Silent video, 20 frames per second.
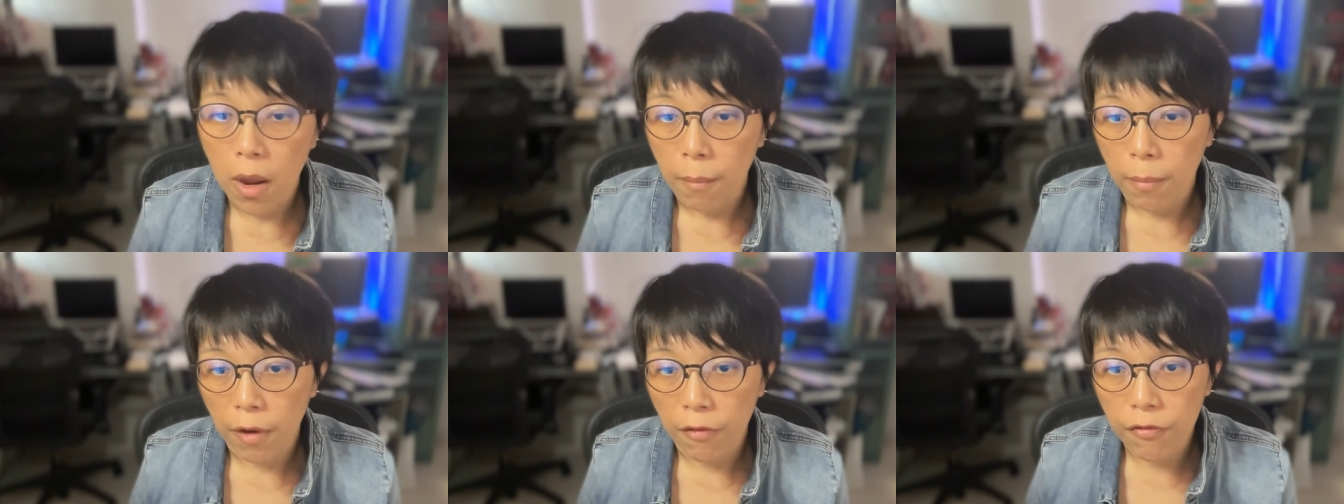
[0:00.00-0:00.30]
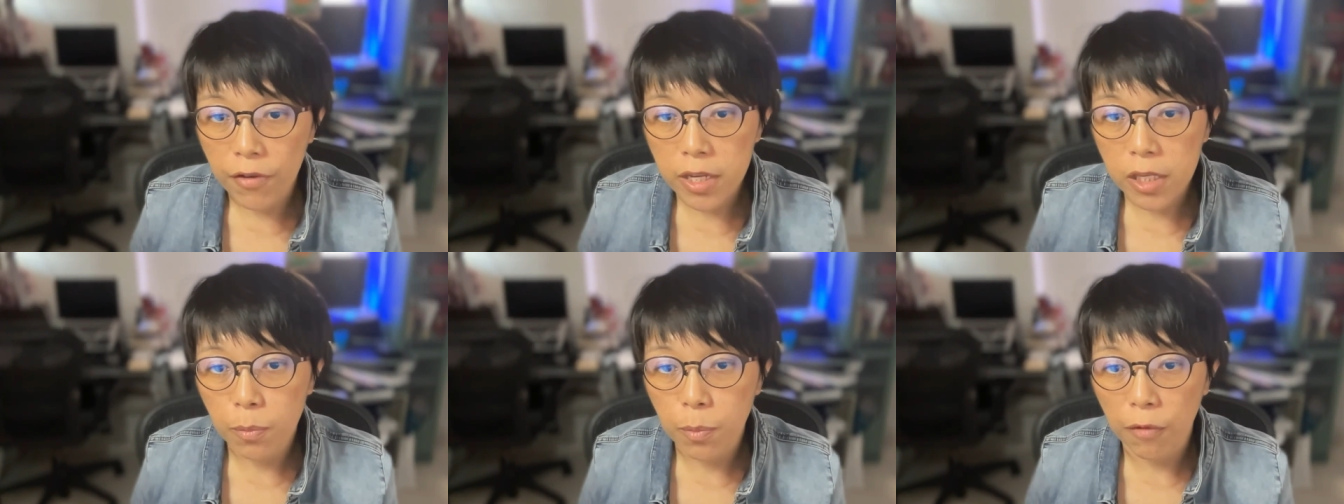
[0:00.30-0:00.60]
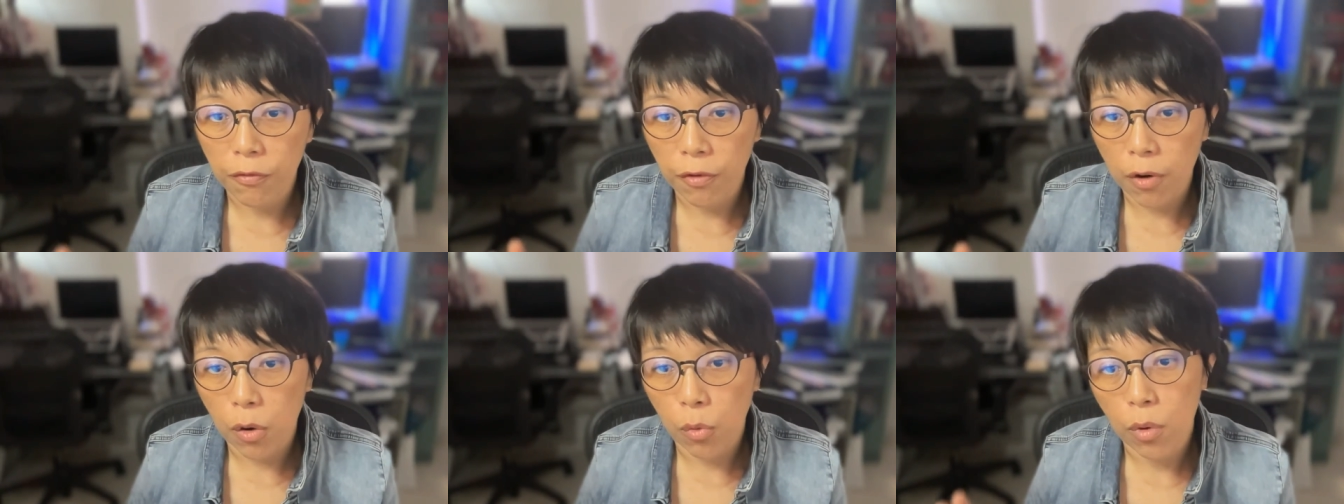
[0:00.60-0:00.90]
But first
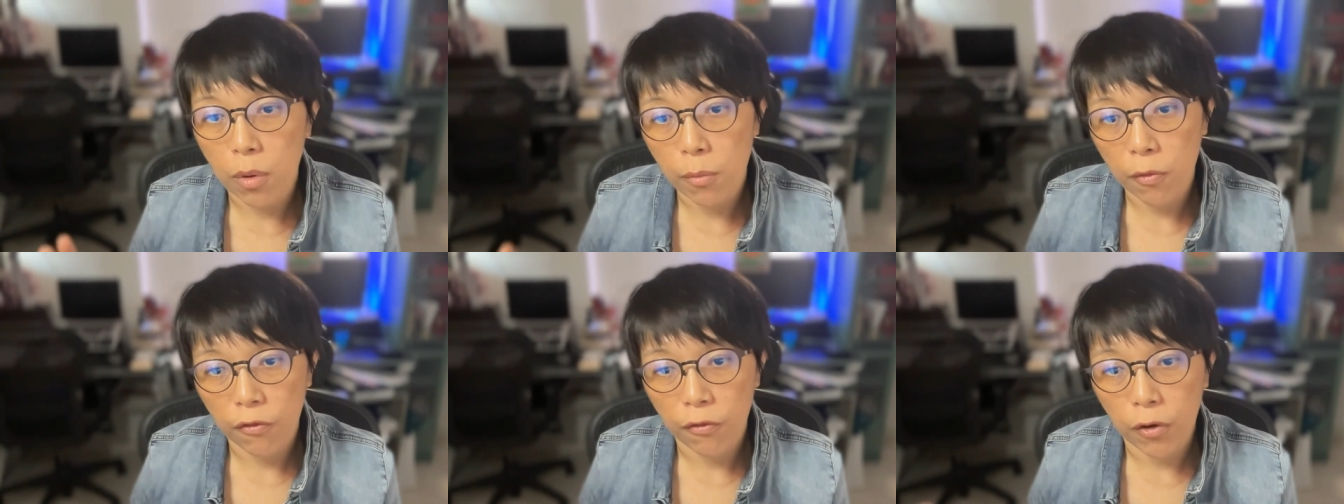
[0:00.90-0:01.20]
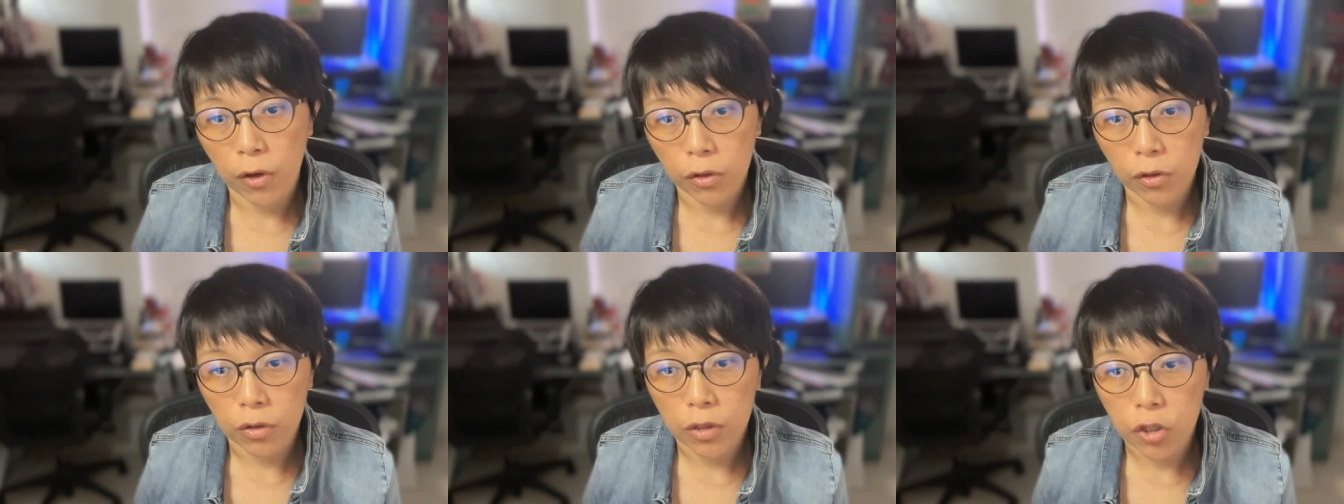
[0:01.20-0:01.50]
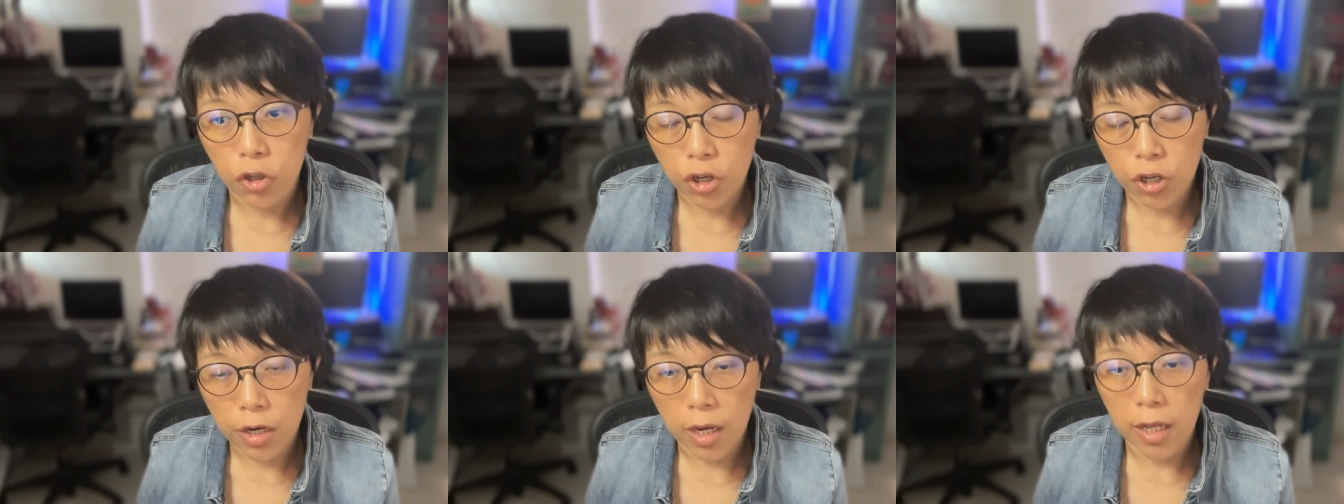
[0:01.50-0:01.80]
before we move on to the
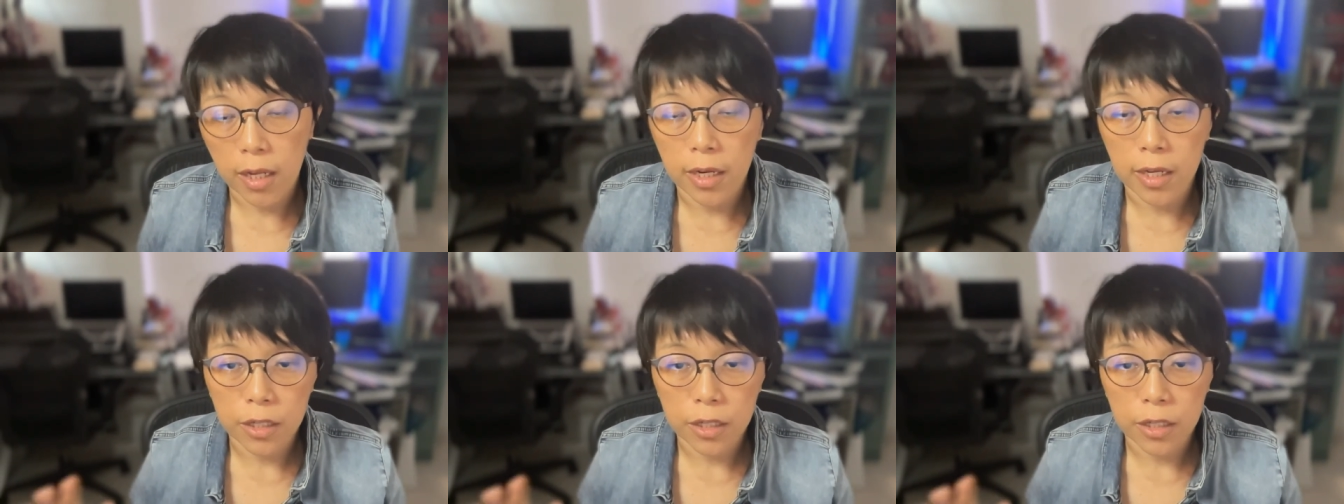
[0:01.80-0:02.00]
chart,